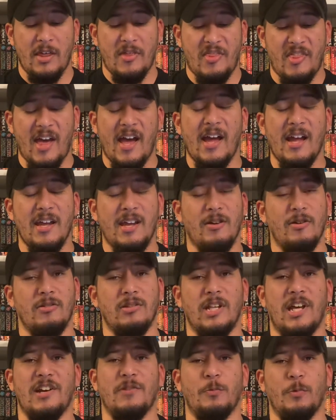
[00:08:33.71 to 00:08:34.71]
That I hear a
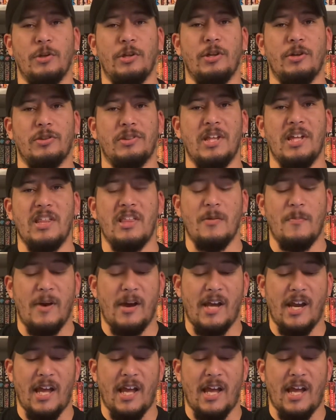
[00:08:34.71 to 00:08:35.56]
lot of really good things about,